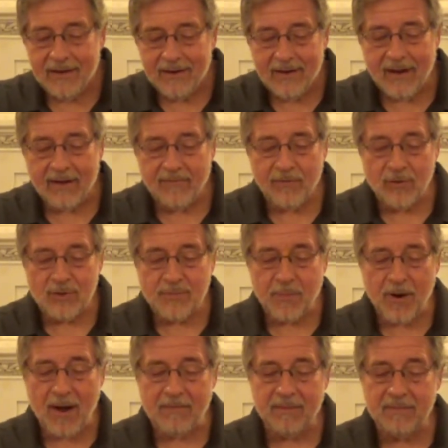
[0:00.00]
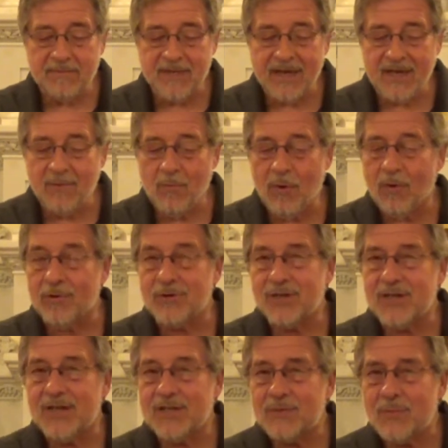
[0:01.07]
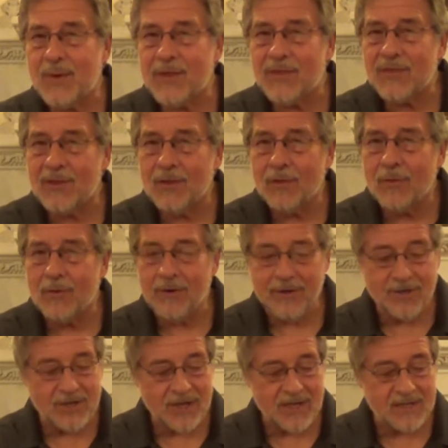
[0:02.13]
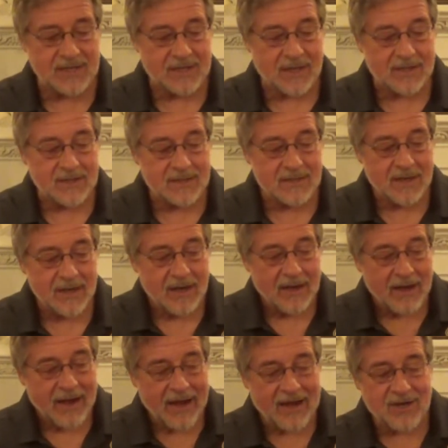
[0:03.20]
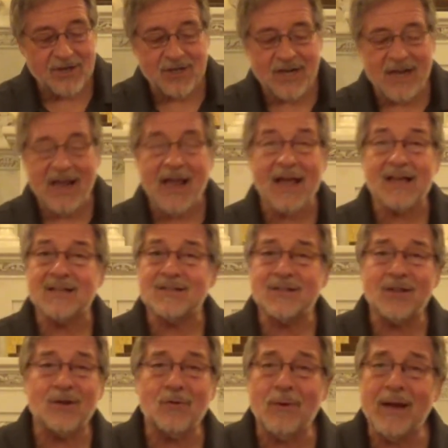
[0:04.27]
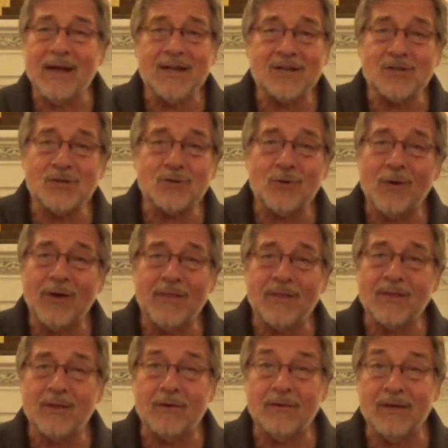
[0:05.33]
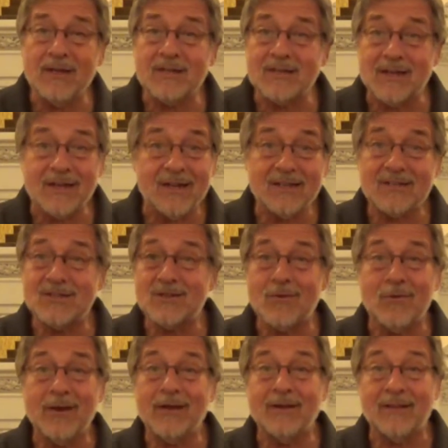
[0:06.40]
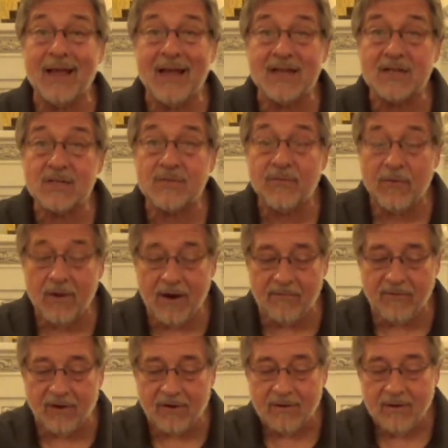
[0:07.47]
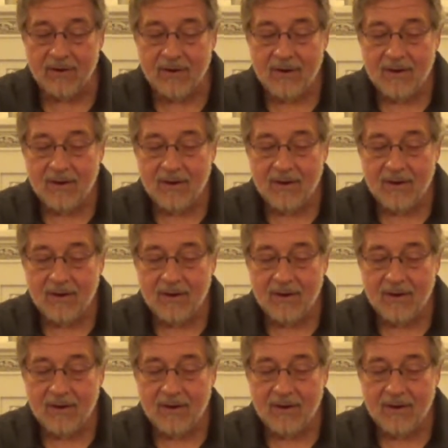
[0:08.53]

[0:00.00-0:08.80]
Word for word: None of those problems anymore. She's with the Lord Jesus and she has the greatest joy that there is, and it's going to last forever.